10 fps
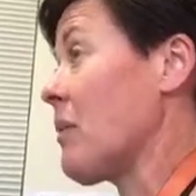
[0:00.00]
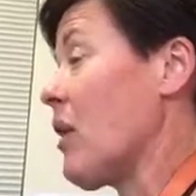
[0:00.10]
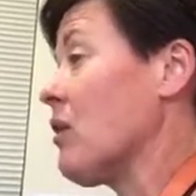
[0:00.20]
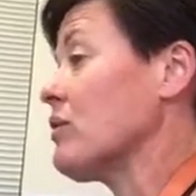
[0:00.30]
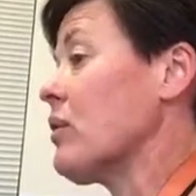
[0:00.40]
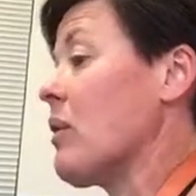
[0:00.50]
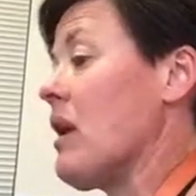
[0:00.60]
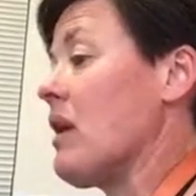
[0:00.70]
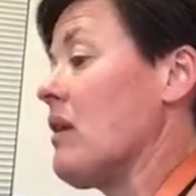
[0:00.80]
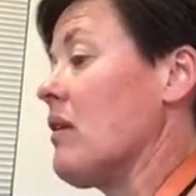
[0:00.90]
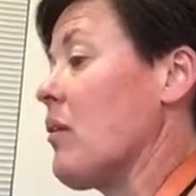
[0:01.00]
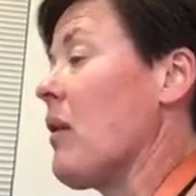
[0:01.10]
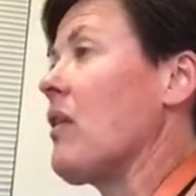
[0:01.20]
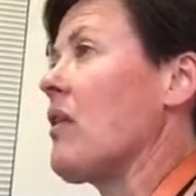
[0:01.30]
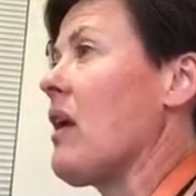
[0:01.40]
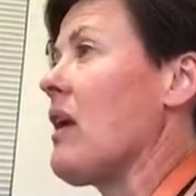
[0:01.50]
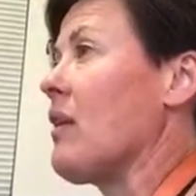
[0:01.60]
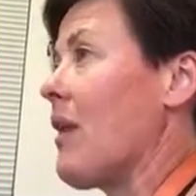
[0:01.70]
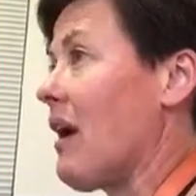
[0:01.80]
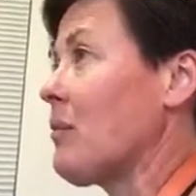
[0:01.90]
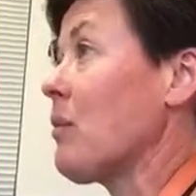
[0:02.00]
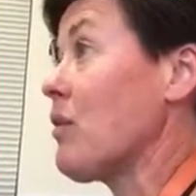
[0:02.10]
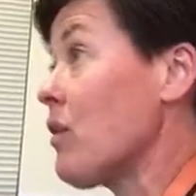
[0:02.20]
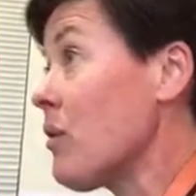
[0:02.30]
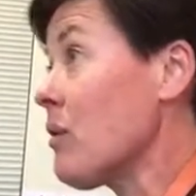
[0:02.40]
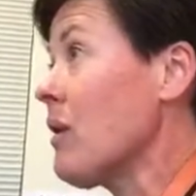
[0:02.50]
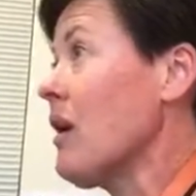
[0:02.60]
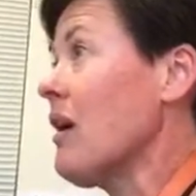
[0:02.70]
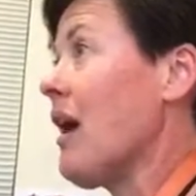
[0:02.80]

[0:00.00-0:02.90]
but also in the way that they interact with you.